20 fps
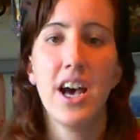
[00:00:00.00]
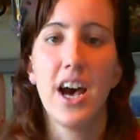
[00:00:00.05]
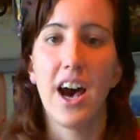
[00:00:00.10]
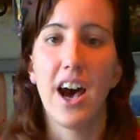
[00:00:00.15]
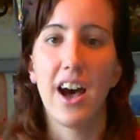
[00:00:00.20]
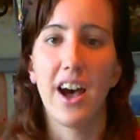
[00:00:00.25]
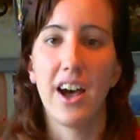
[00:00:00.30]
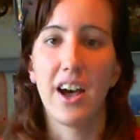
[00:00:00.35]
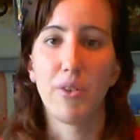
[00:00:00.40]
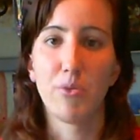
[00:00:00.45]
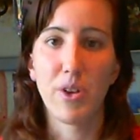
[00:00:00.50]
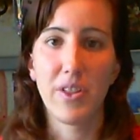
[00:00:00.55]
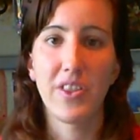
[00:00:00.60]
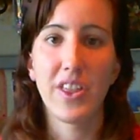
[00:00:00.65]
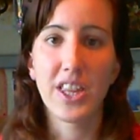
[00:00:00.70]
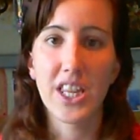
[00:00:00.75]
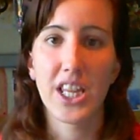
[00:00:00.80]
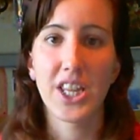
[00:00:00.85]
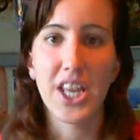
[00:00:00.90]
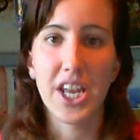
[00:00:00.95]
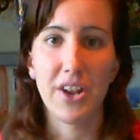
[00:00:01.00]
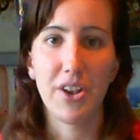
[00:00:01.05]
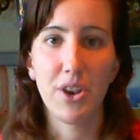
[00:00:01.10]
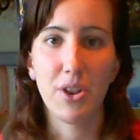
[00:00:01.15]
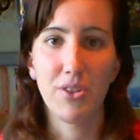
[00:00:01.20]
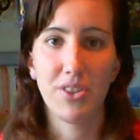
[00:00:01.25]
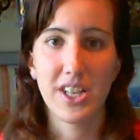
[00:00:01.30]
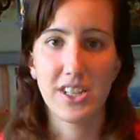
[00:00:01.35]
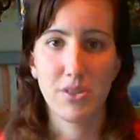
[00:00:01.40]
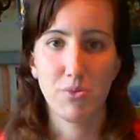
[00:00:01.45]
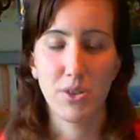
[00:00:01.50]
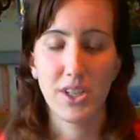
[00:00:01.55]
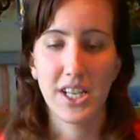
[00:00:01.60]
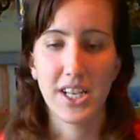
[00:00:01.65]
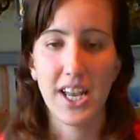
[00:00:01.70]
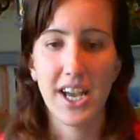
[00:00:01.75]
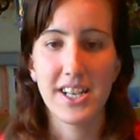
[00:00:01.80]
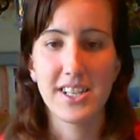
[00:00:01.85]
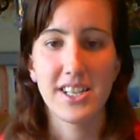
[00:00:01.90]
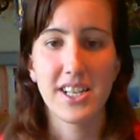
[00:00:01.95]
one thing that they do that's really
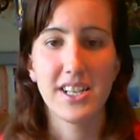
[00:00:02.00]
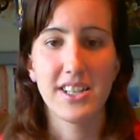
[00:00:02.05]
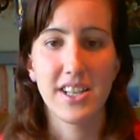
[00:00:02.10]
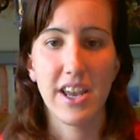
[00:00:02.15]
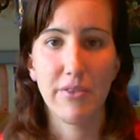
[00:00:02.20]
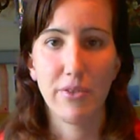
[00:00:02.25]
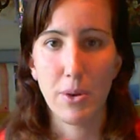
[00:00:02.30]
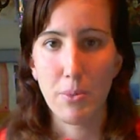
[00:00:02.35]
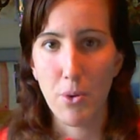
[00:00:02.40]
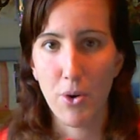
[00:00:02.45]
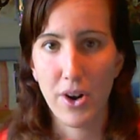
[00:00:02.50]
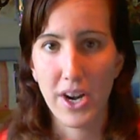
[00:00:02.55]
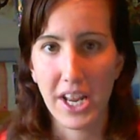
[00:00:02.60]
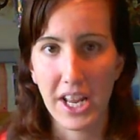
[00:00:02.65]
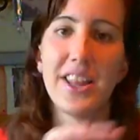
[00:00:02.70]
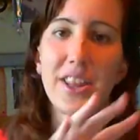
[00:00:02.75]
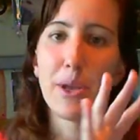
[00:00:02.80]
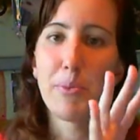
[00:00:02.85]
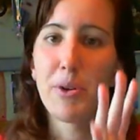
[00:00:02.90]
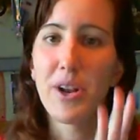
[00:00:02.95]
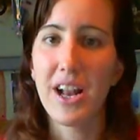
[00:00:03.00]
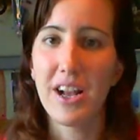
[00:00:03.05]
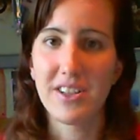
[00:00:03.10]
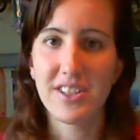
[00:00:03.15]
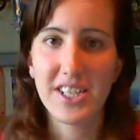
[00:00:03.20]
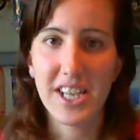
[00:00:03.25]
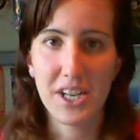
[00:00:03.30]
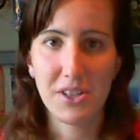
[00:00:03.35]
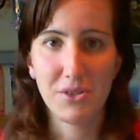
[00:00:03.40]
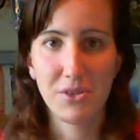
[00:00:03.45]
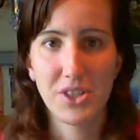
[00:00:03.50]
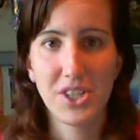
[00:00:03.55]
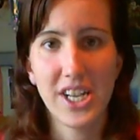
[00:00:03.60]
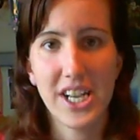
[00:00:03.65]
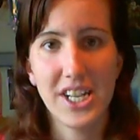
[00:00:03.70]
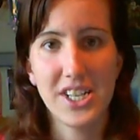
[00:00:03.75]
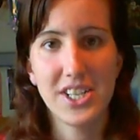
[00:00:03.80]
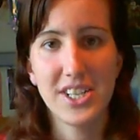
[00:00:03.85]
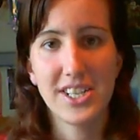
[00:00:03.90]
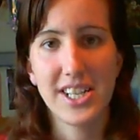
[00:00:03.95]
nice is every morning they print out schedule
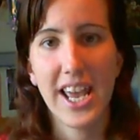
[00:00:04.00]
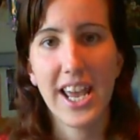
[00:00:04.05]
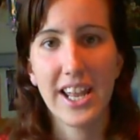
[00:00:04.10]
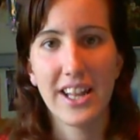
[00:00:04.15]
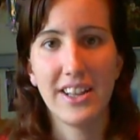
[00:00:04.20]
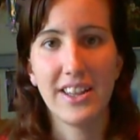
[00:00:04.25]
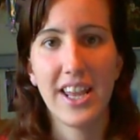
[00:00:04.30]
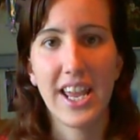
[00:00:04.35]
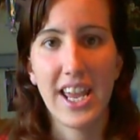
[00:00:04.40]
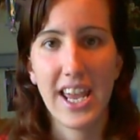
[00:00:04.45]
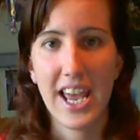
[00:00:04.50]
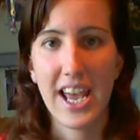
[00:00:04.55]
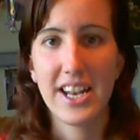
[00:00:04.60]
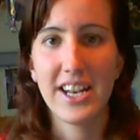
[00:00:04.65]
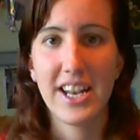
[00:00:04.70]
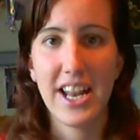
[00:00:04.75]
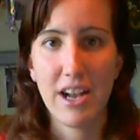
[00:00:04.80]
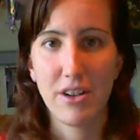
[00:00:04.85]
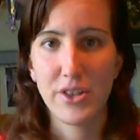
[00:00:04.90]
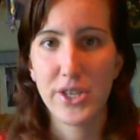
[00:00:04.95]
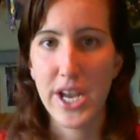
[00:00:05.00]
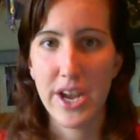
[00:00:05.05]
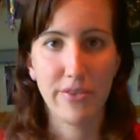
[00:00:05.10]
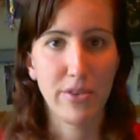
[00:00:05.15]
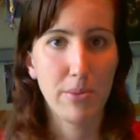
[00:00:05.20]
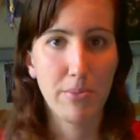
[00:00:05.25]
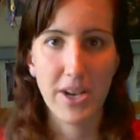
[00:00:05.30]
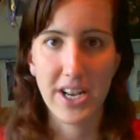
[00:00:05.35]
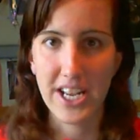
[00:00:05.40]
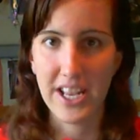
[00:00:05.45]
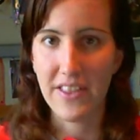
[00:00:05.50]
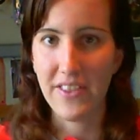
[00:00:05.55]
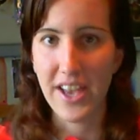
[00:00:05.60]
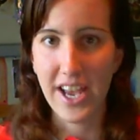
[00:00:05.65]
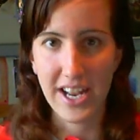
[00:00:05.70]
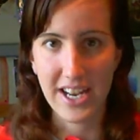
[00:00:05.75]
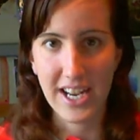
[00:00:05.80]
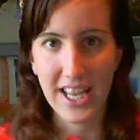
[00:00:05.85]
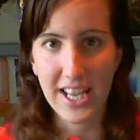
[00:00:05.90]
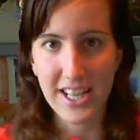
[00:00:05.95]
changes and they hand it out to everybody
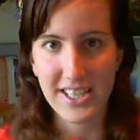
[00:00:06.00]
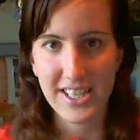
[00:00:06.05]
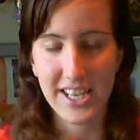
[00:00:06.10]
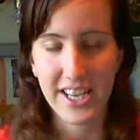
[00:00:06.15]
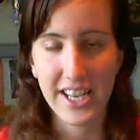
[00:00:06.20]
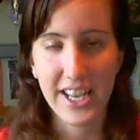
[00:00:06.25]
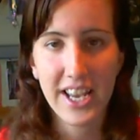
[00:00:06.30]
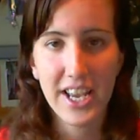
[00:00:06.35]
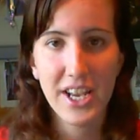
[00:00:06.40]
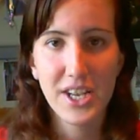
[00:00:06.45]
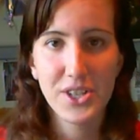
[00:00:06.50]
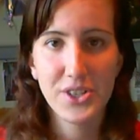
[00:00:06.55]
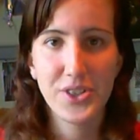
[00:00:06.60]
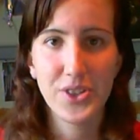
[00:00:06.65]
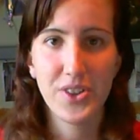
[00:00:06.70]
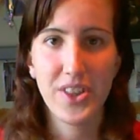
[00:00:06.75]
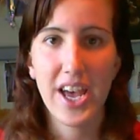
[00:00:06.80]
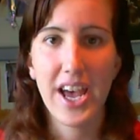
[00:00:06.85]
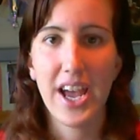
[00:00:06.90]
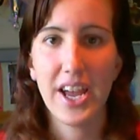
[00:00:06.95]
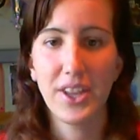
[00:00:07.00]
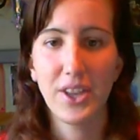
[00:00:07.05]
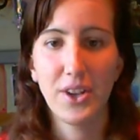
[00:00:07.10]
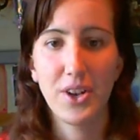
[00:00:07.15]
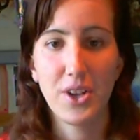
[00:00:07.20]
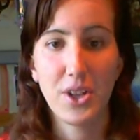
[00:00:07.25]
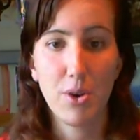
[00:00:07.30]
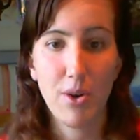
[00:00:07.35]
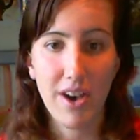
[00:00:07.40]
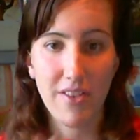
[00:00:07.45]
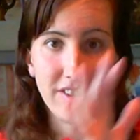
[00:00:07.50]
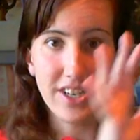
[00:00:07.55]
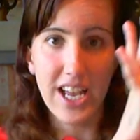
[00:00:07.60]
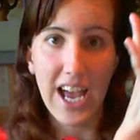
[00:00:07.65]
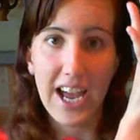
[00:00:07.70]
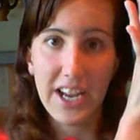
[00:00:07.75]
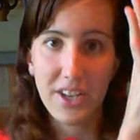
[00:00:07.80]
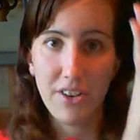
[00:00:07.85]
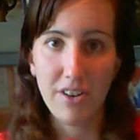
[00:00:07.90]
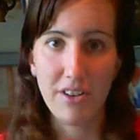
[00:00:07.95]
that needs it, so that, you know, you have an
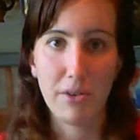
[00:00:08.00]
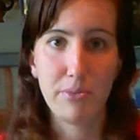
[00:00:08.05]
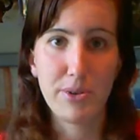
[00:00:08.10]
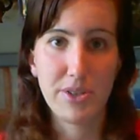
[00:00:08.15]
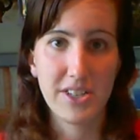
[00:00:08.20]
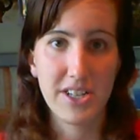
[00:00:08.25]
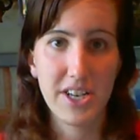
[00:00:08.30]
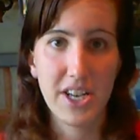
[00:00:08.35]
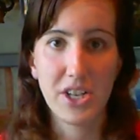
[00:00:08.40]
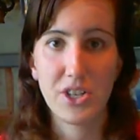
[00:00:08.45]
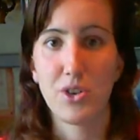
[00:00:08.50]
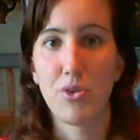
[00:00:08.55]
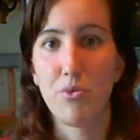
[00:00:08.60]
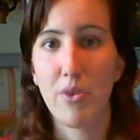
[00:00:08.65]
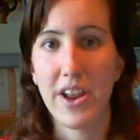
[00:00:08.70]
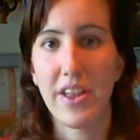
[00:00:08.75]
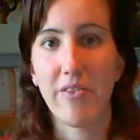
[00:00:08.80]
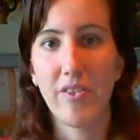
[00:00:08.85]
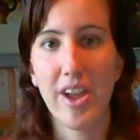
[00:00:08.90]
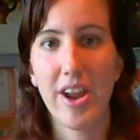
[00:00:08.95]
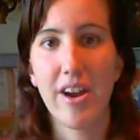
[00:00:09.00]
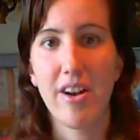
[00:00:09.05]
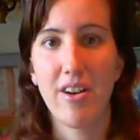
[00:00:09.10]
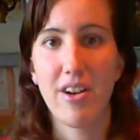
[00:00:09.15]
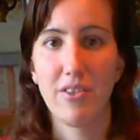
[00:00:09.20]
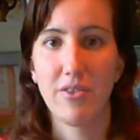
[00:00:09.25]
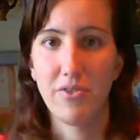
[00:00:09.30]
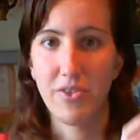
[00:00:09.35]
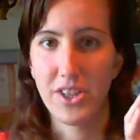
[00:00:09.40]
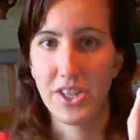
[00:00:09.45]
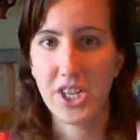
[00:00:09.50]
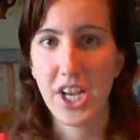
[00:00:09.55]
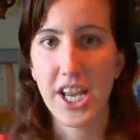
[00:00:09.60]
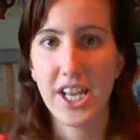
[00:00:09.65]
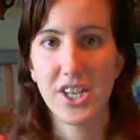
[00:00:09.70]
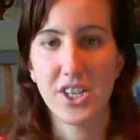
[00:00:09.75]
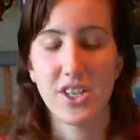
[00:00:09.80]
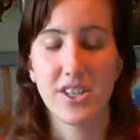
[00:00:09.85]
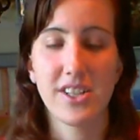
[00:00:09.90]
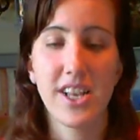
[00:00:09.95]
accurate representation right there of the
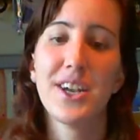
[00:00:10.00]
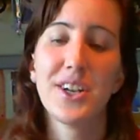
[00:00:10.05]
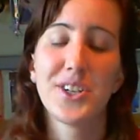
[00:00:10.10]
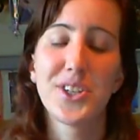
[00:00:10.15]
changes.